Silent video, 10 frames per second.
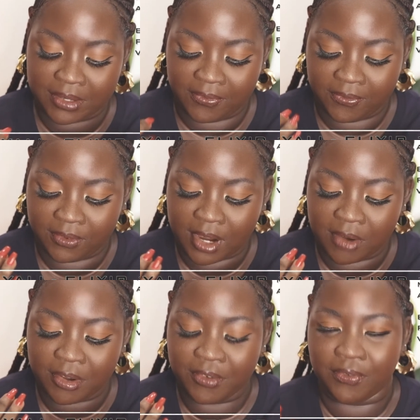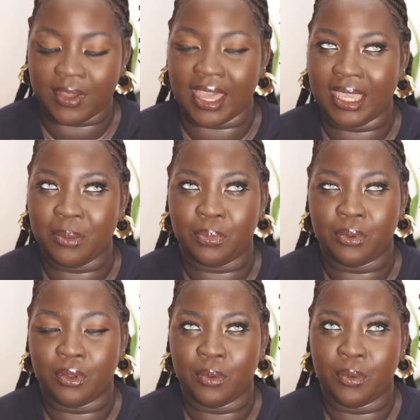floral vibe,
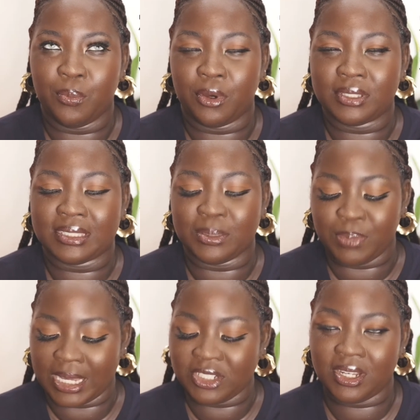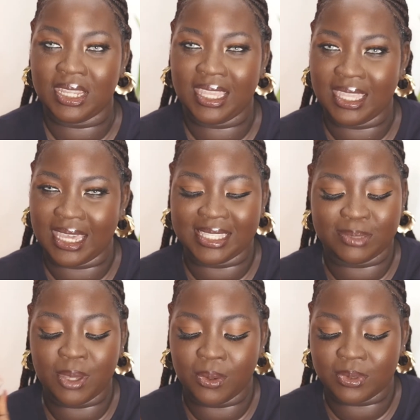but the patchouli here, it
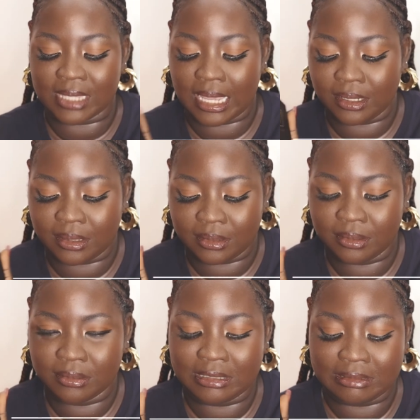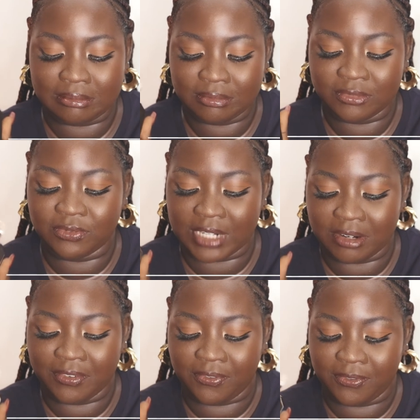smells like
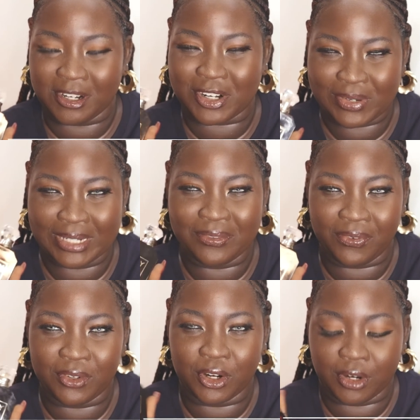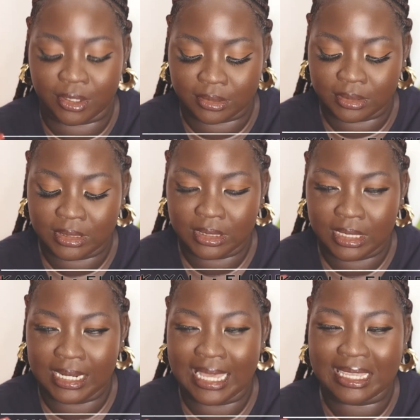very green floral,
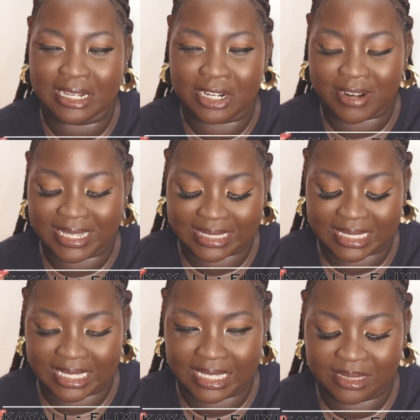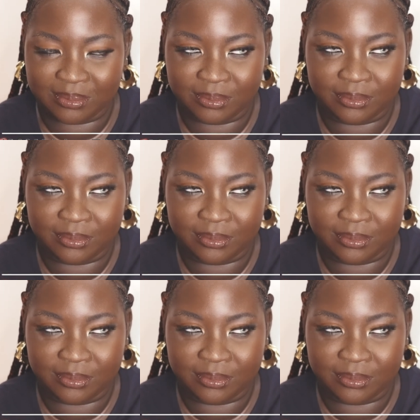like a grassy